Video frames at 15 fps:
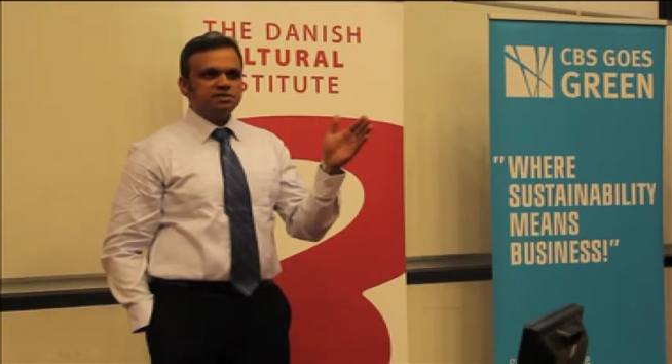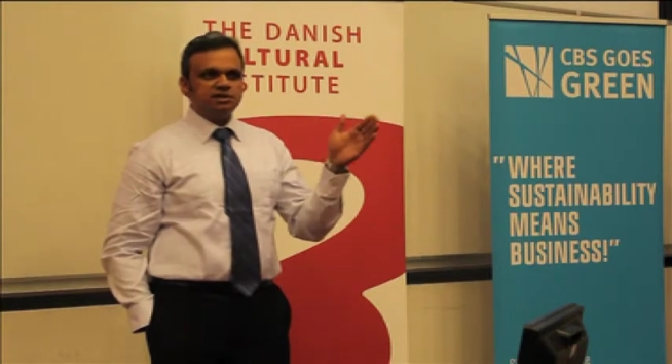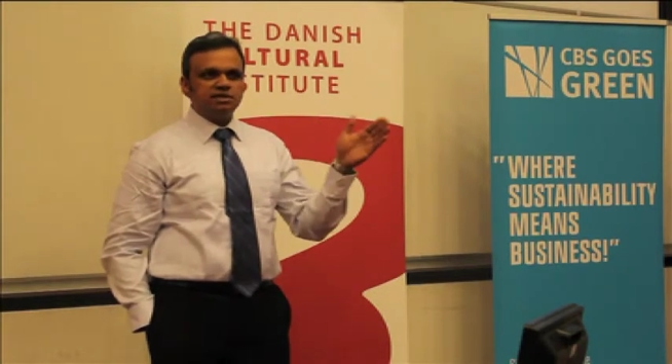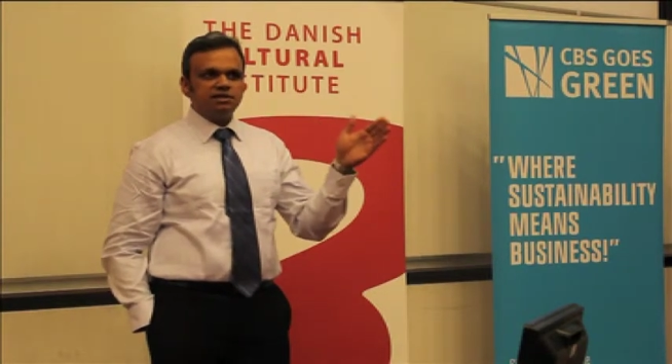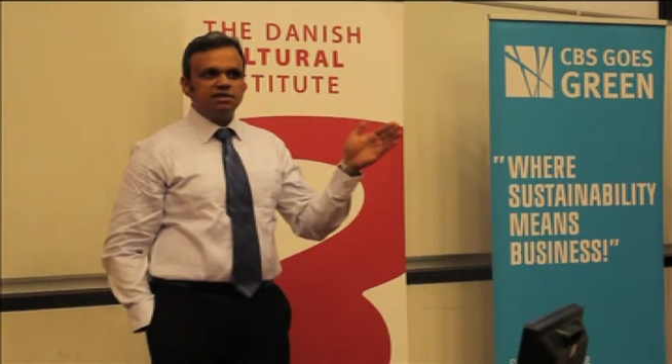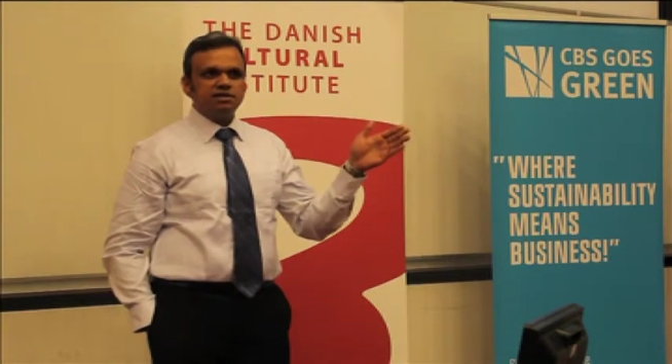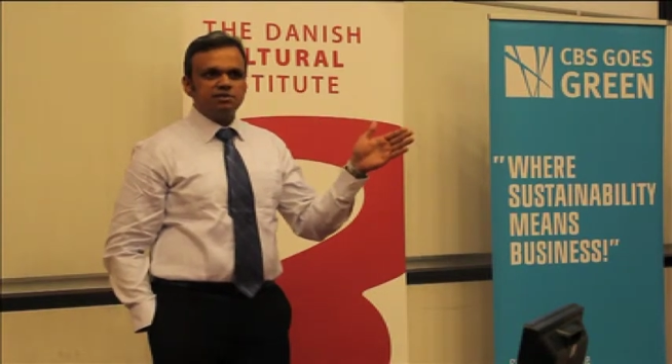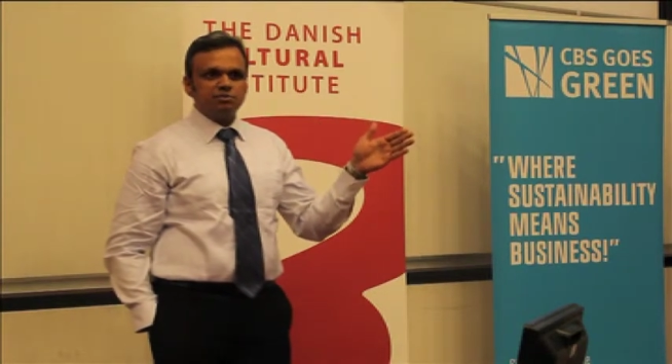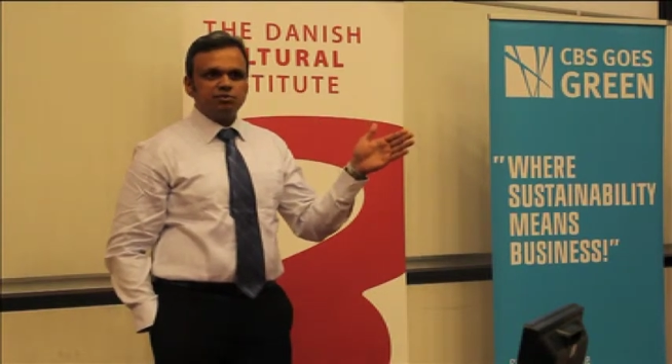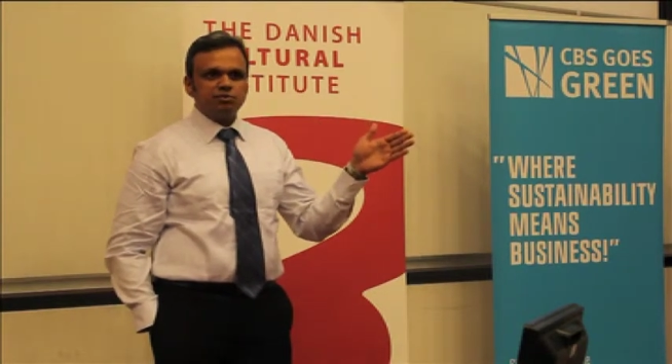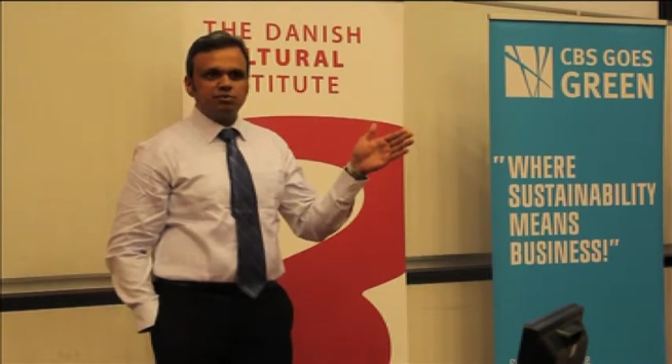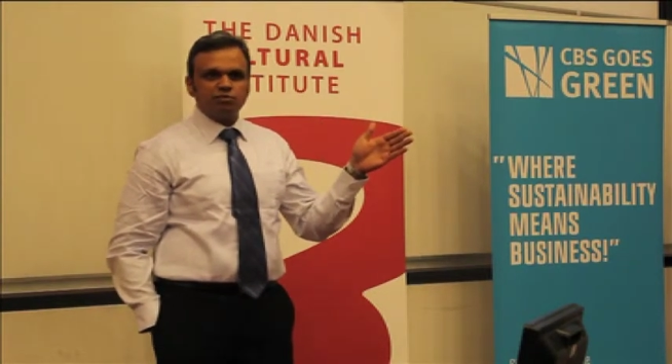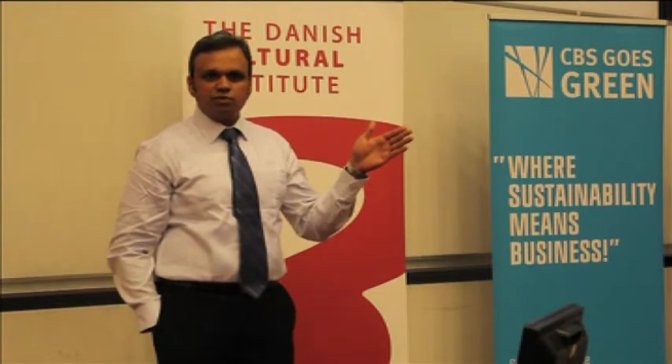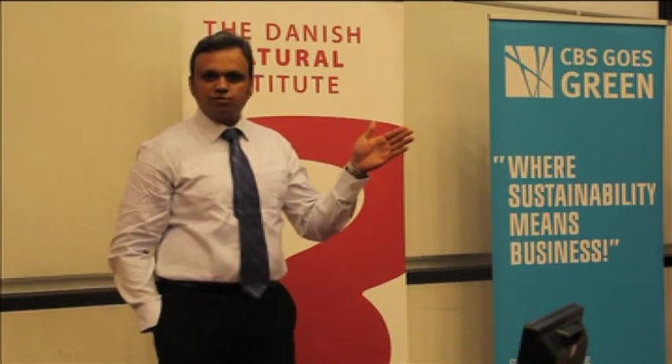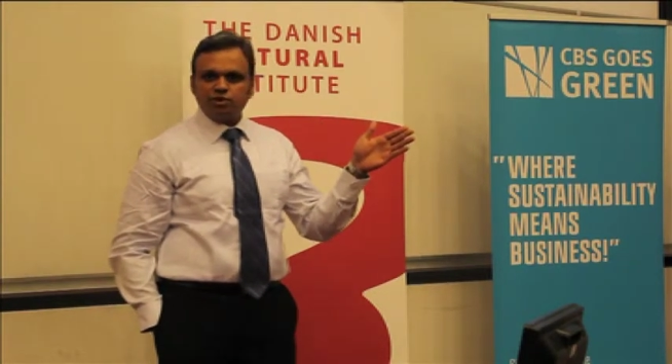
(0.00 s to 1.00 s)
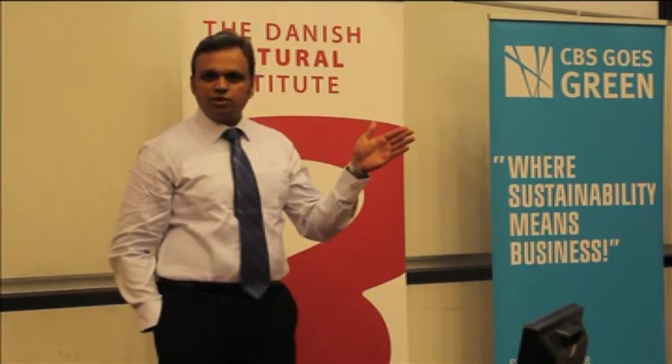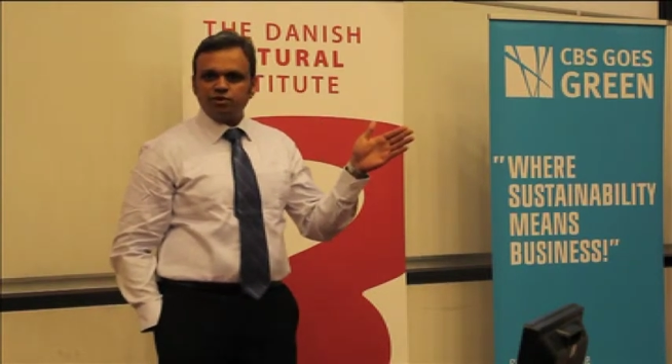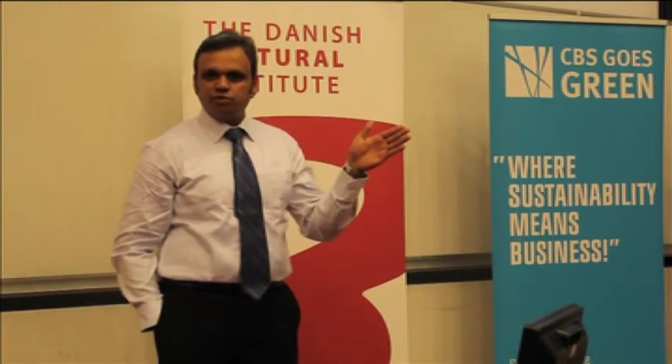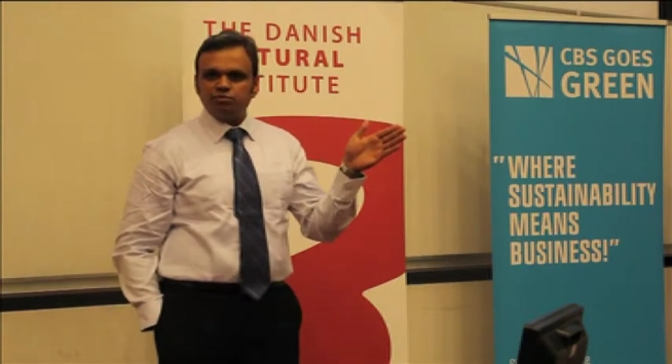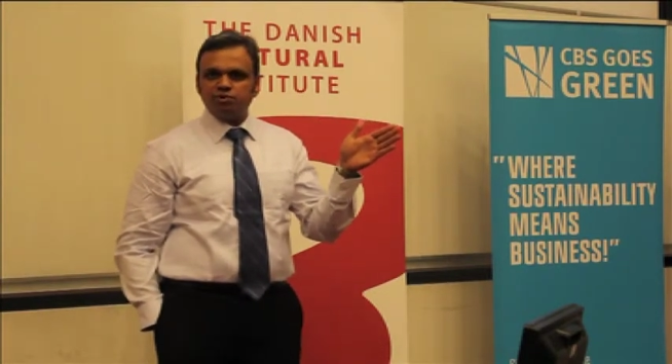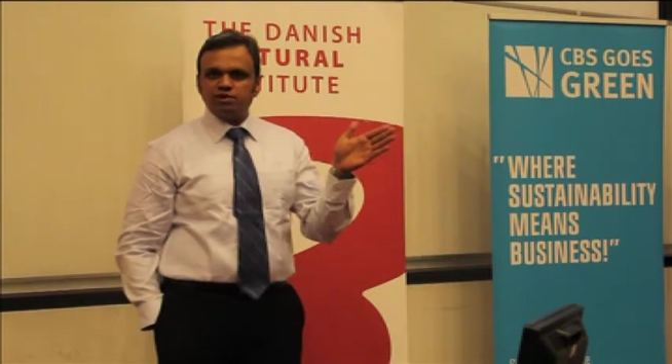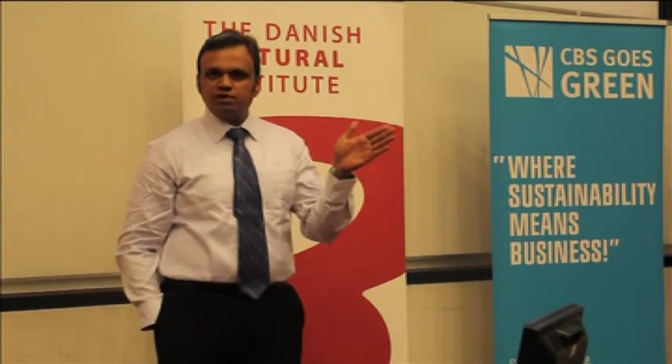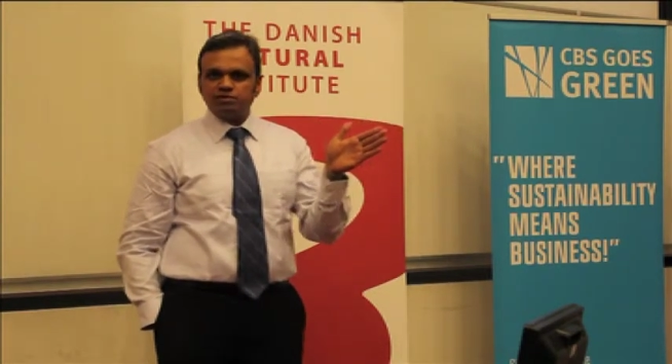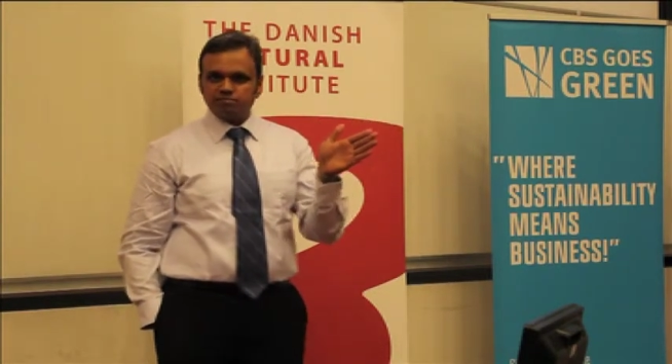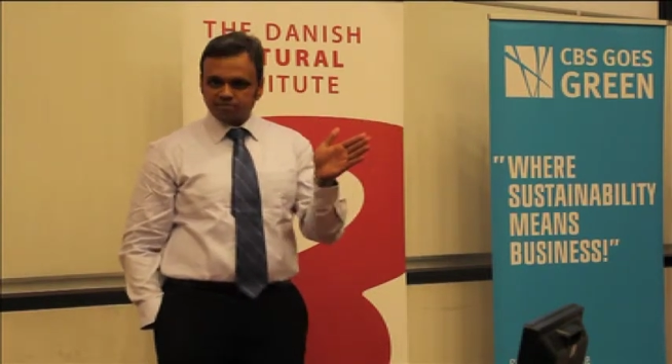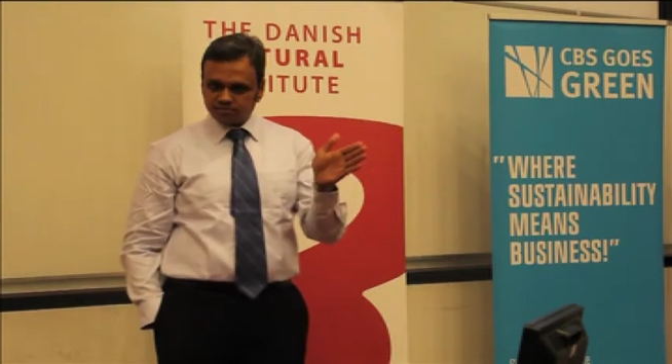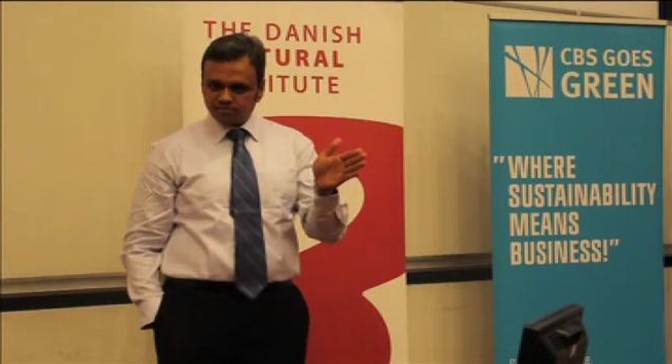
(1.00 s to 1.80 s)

India is about 1.2 billion